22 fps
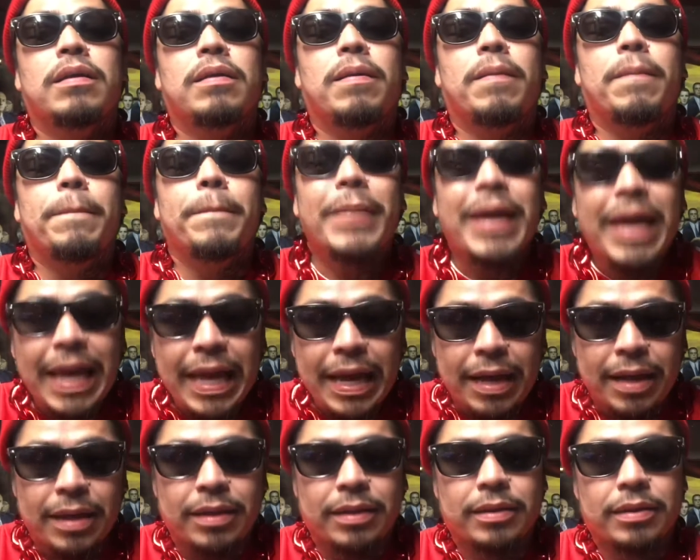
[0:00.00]
Man,
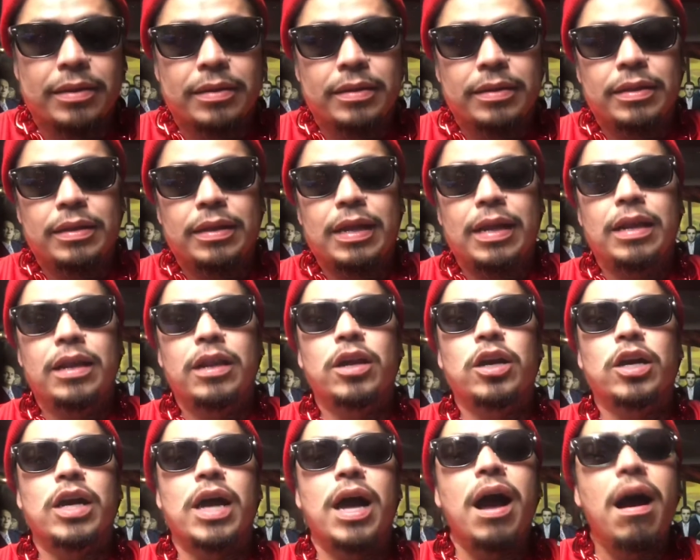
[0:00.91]
it
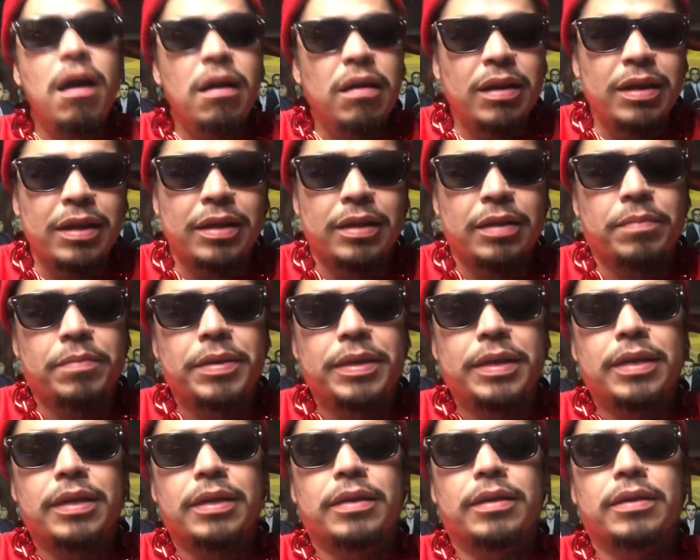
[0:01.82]
looked ugly in the
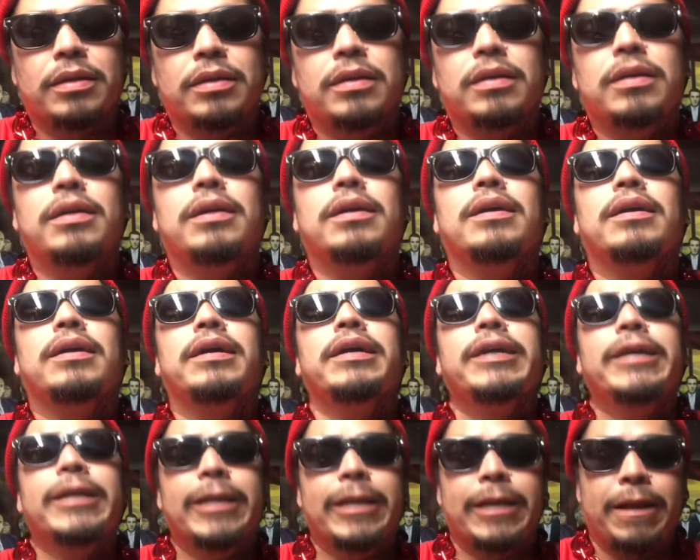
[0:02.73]
beginning.
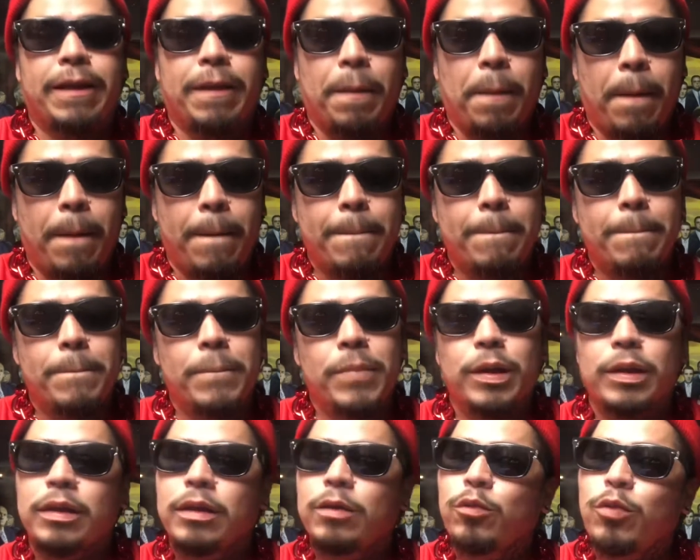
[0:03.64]
Ugly.
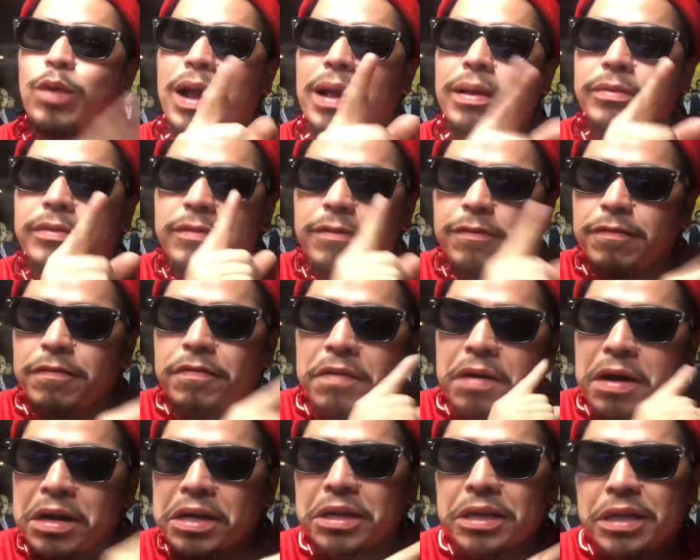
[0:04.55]
But the Rams
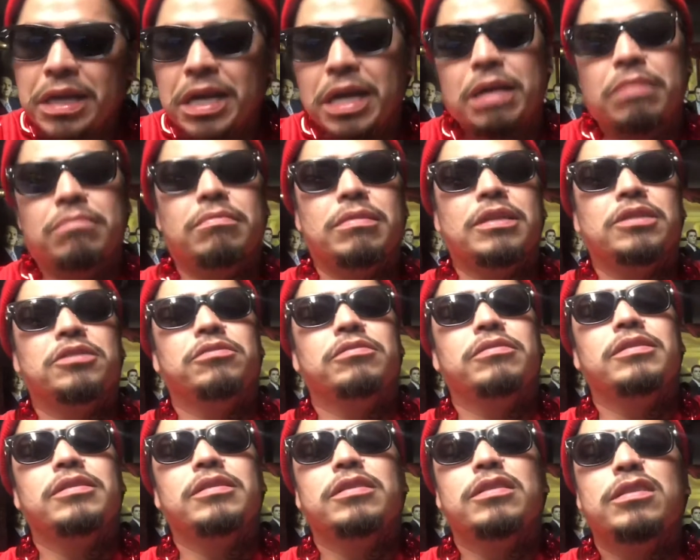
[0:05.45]
fucked up as
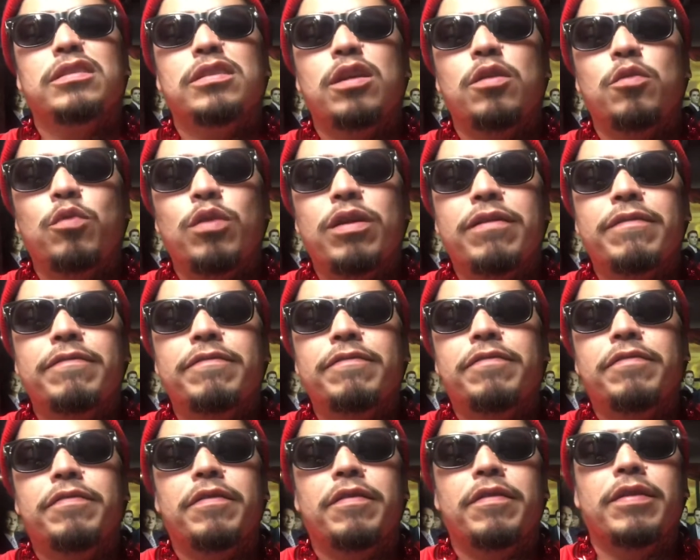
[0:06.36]
soon as they went
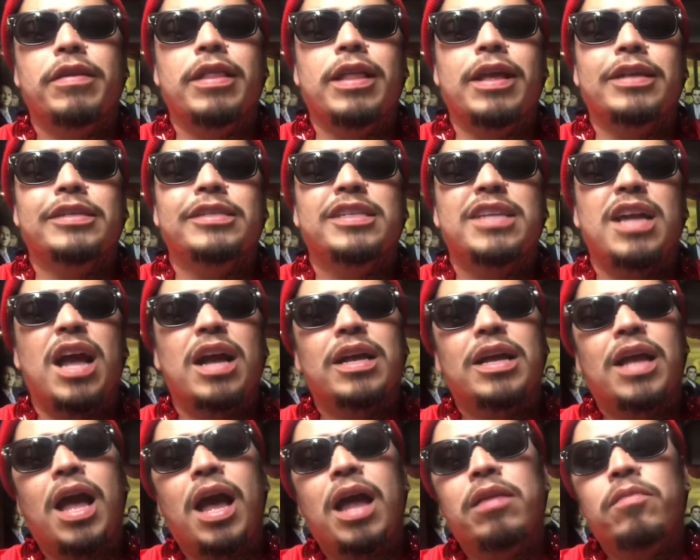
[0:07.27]
for that
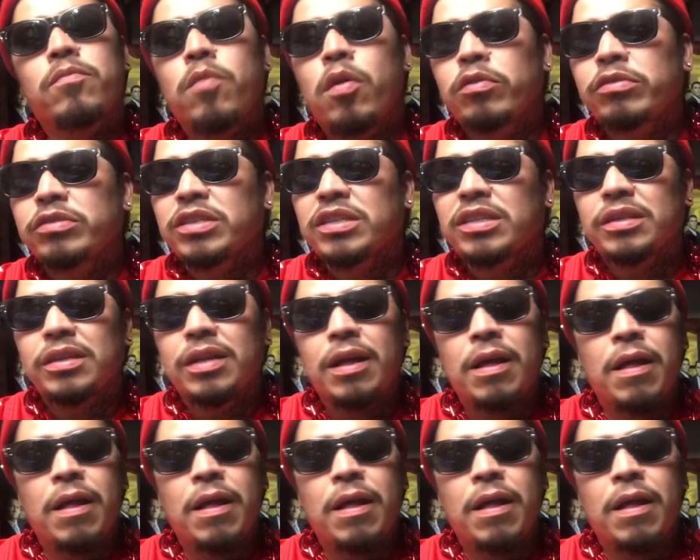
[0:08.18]
shotgun motion